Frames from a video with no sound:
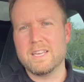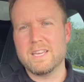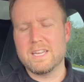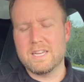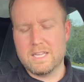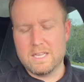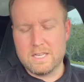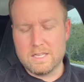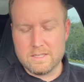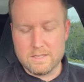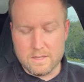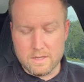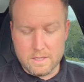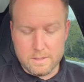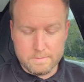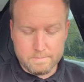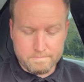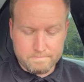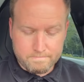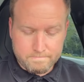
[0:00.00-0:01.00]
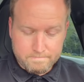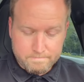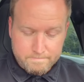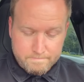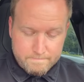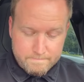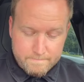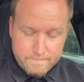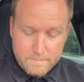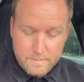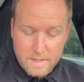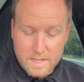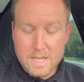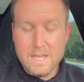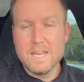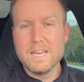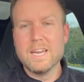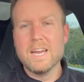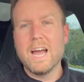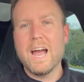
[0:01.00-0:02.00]
and easily.
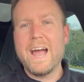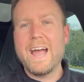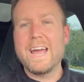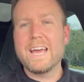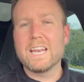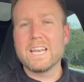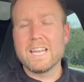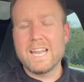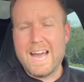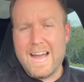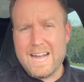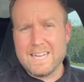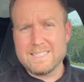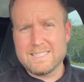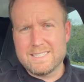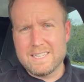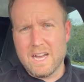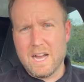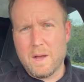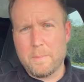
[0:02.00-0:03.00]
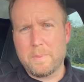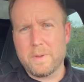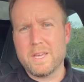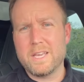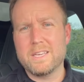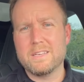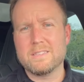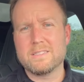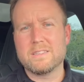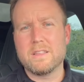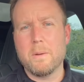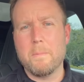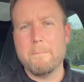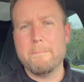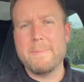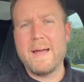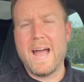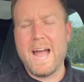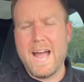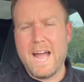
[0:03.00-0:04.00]
And last up is the
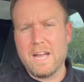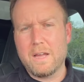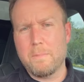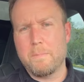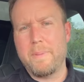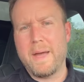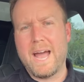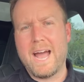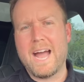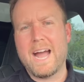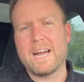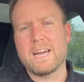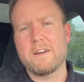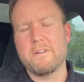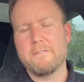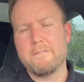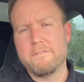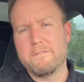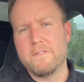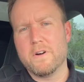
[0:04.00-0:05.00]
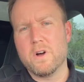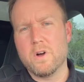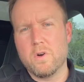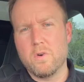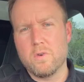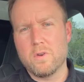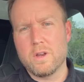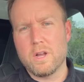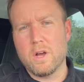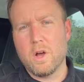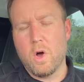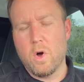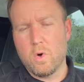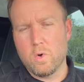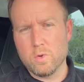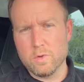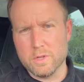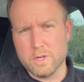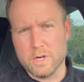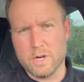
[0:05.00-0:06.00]
MagBak phone
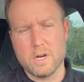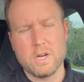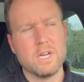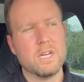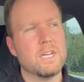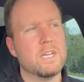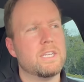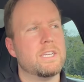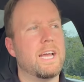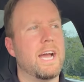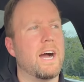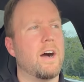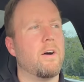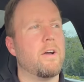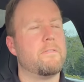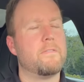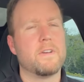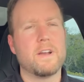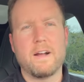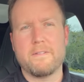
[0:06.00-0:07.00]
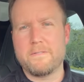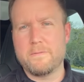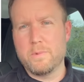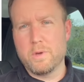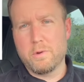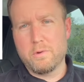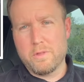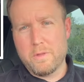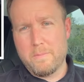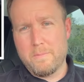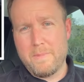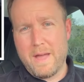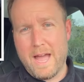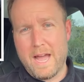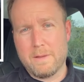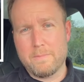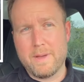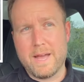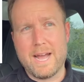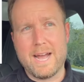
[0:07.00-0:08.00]
holder. Now, if you're not familiar with the
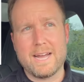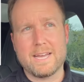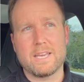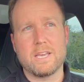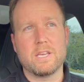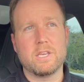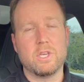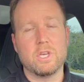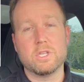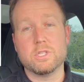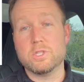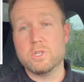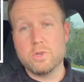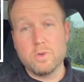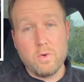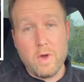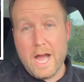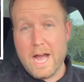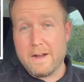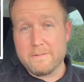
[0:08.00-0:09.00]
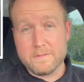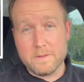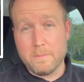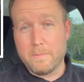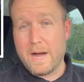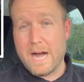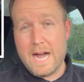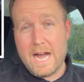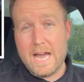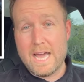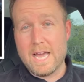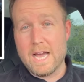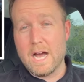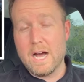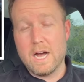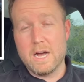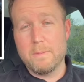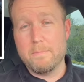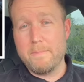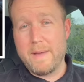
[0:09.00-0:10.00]
MagBak, you do have to buy
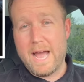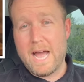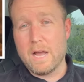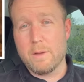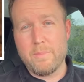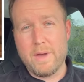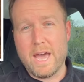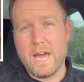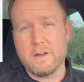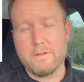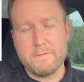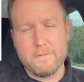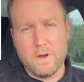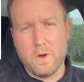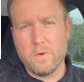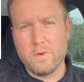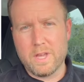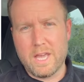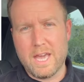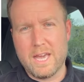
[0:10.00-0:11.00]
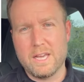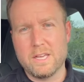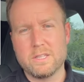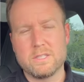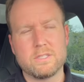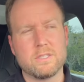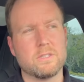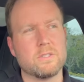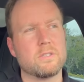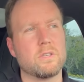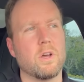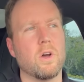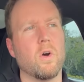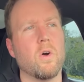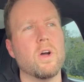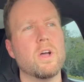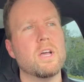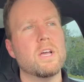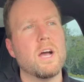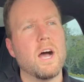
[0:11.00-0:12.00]
a MagBak phone case. And so
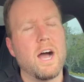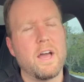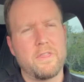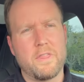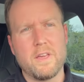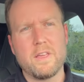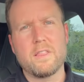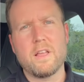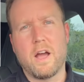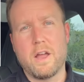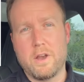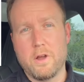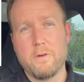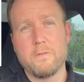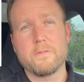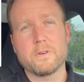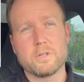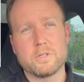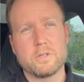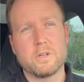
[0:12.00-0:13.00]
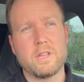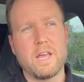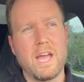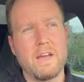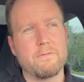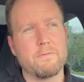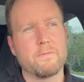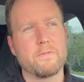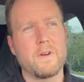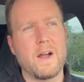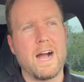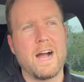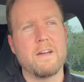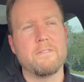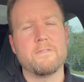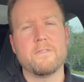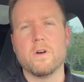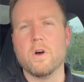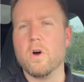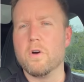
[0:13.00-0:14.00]
I know for sure they have them for
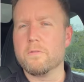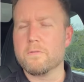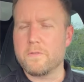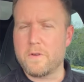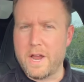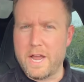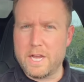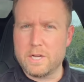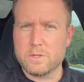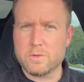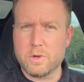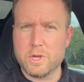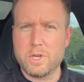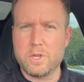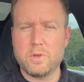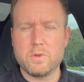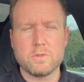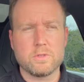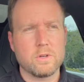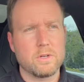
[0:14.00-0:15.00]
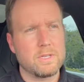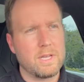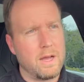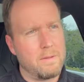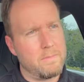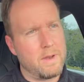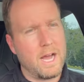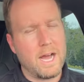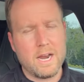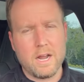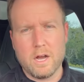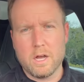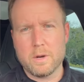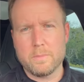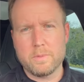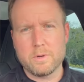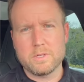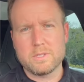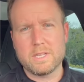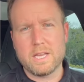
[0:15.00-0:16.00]
iPhone. For Android users, I'm not
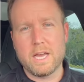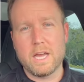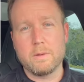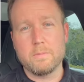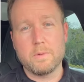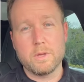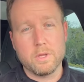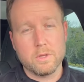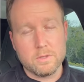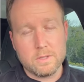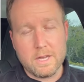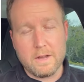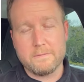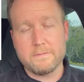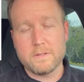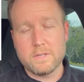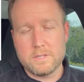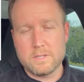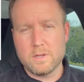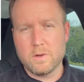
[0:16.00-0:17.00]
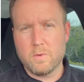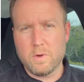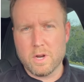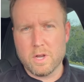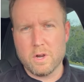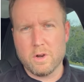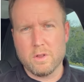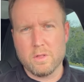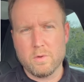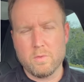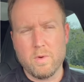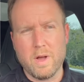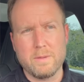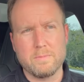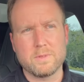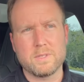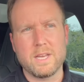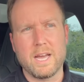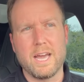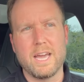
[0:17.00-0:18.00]
100%, but you'll definitely still want to go to the
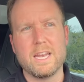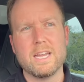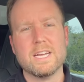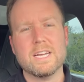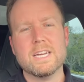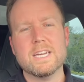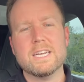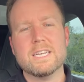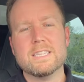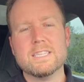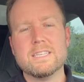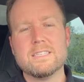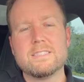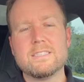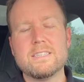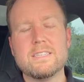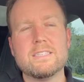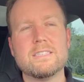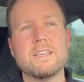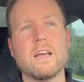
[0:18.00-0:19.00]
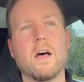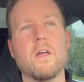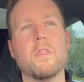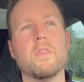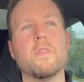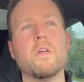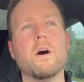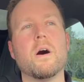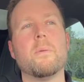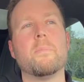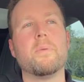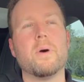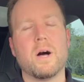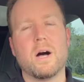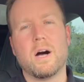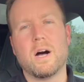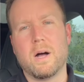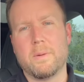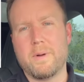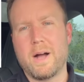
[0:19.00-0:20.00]
website. This is the
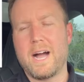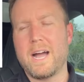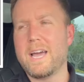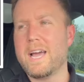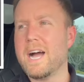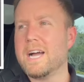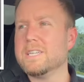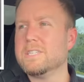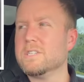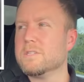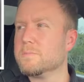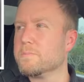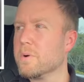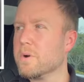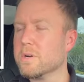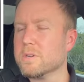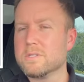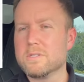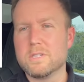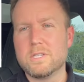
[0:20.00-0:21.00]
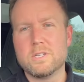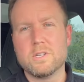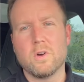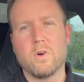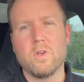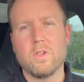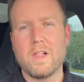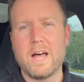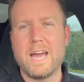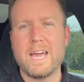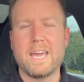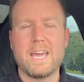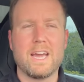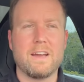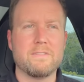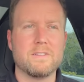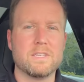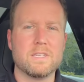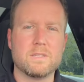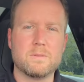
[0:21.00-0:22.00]
bomb. I just personally don't like
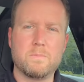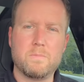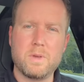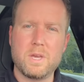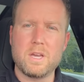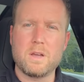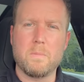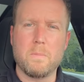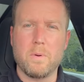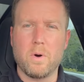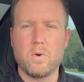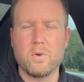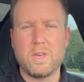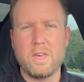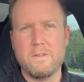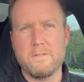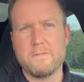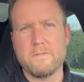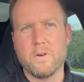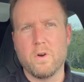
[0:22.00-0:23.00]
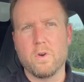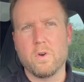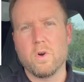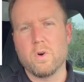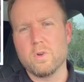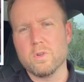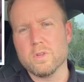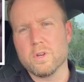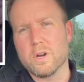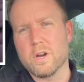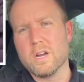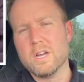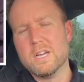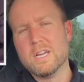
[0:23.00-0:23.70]
having this big bulky phone holder